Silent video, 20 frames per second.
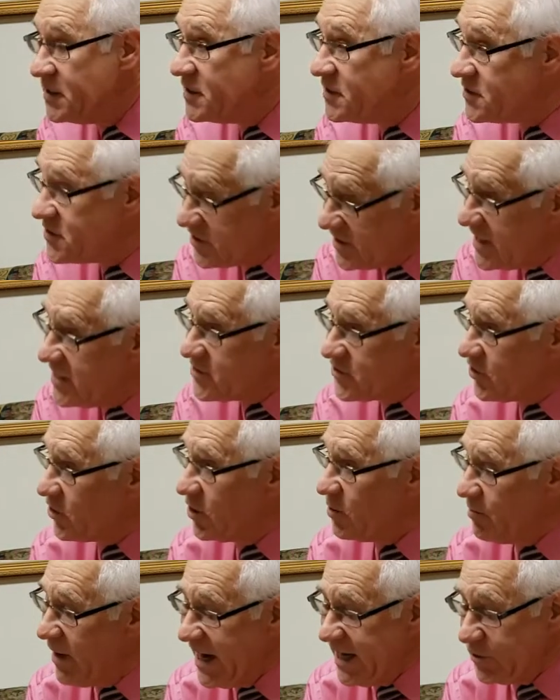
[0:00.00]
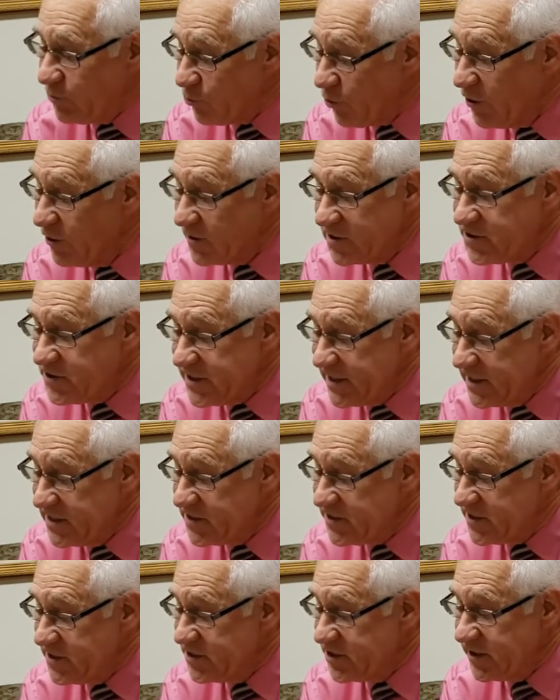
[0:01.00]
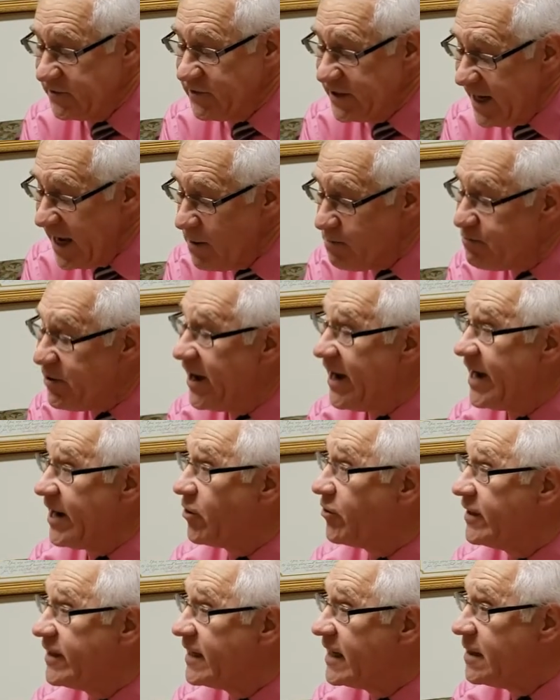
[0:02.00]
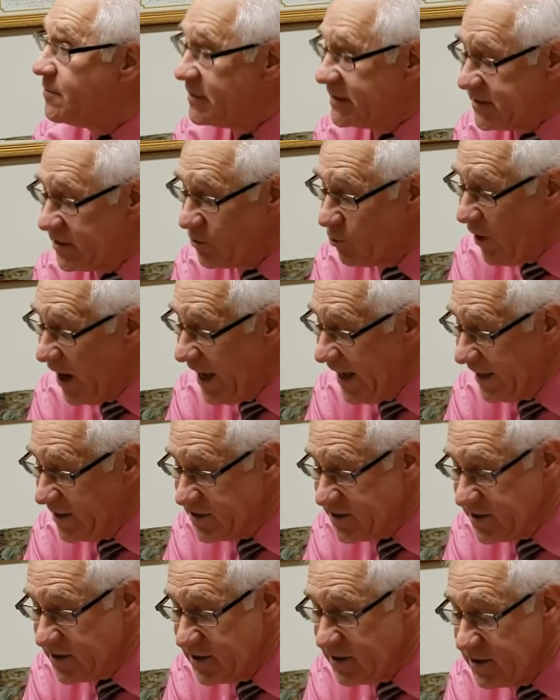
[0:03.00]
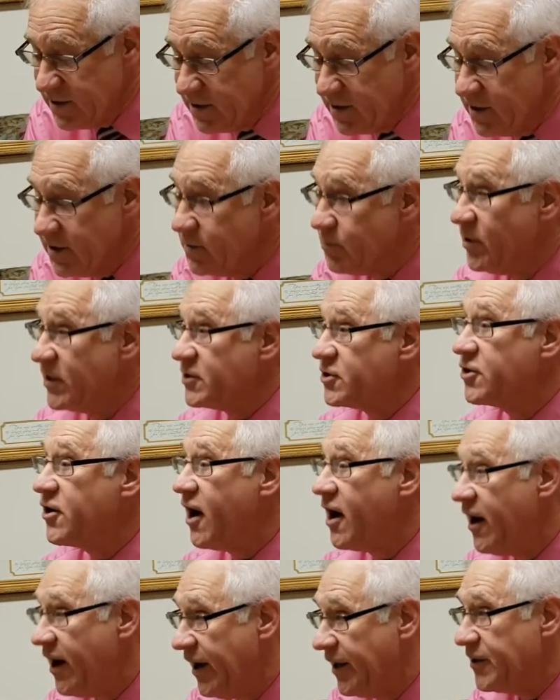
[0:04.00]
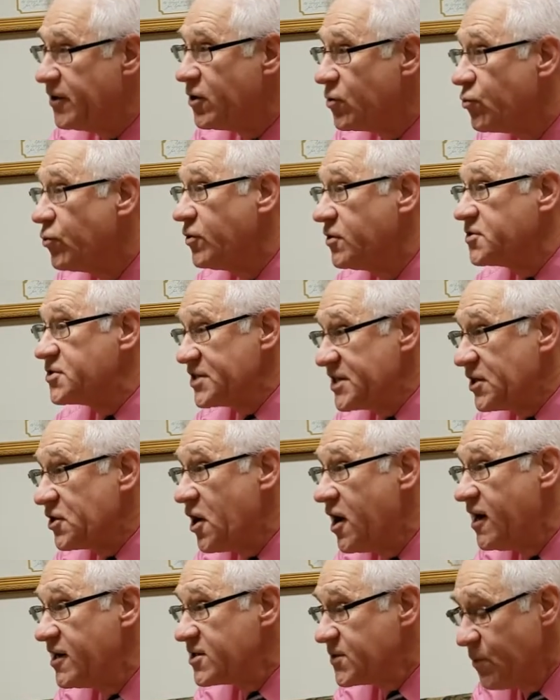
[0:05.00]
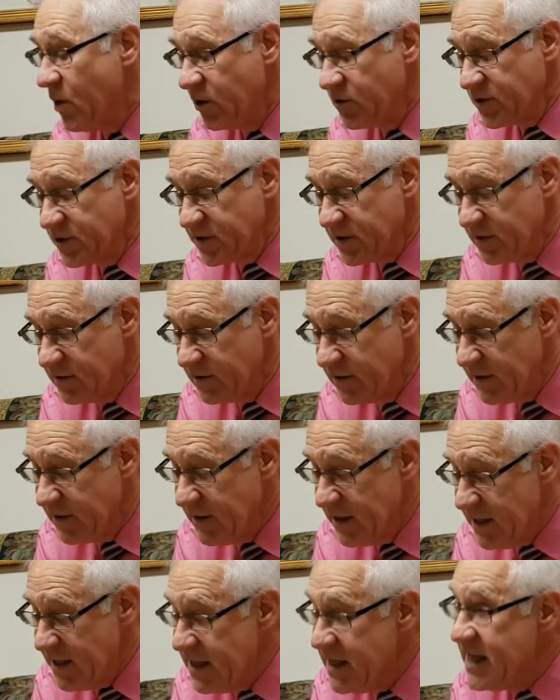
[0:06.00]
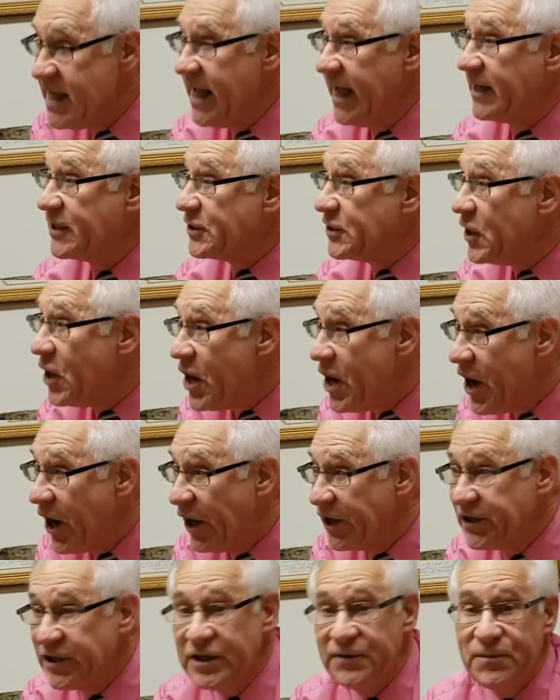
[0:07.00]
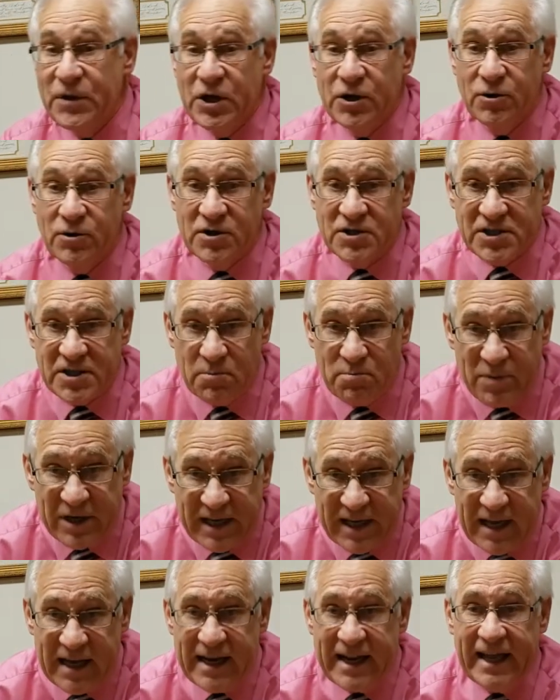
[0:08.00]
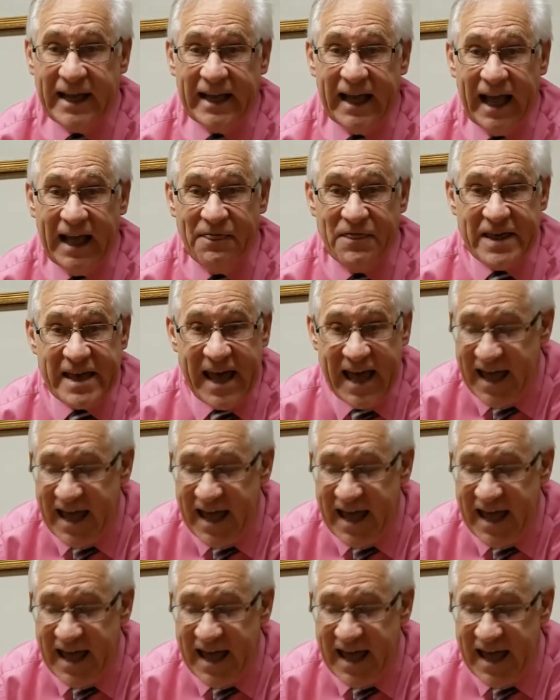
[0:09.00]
Caesar might rule citizens of an empire in limited ways, but God rules the cosmos. And God, who is the beginning and the